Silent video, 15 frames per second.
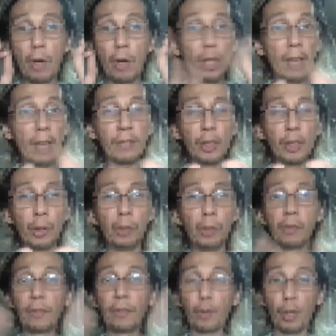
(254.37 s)
All you have to do,
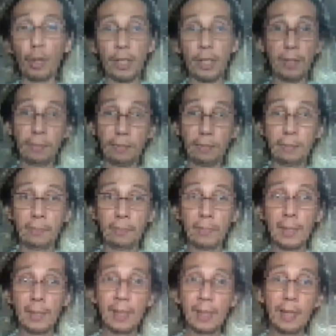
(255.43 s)
of course,
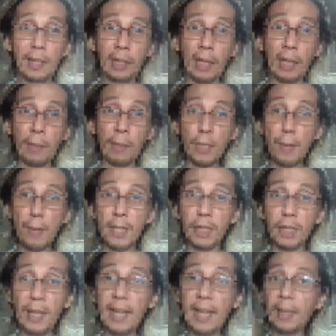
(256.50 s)
click my
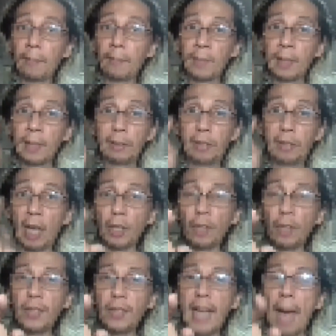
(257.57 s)
special link,
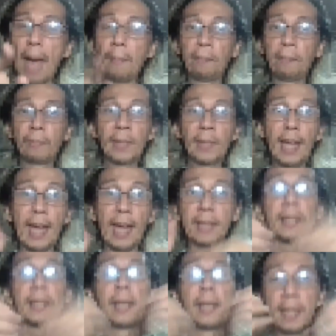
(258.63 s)
download the app,
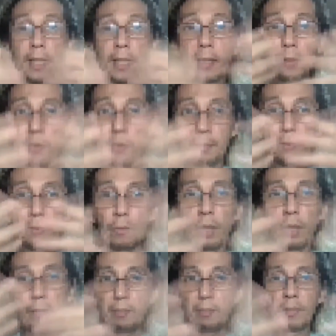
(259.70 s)
and
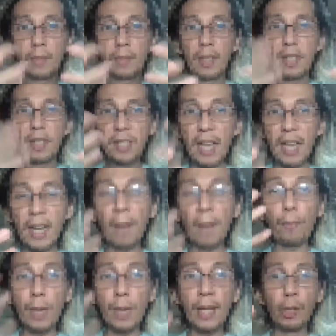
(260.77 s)
well, set it up
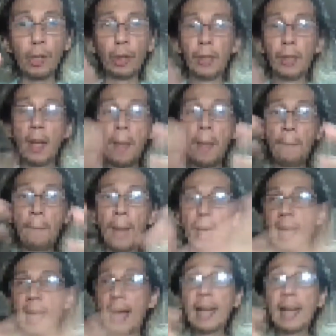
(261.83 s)
really good
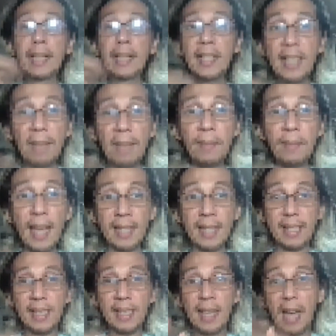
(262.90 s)
para
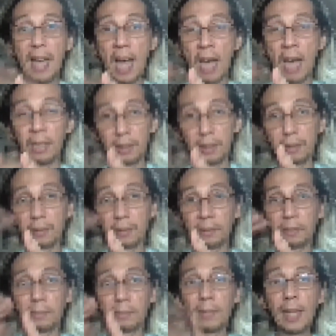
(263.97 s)
seamless ang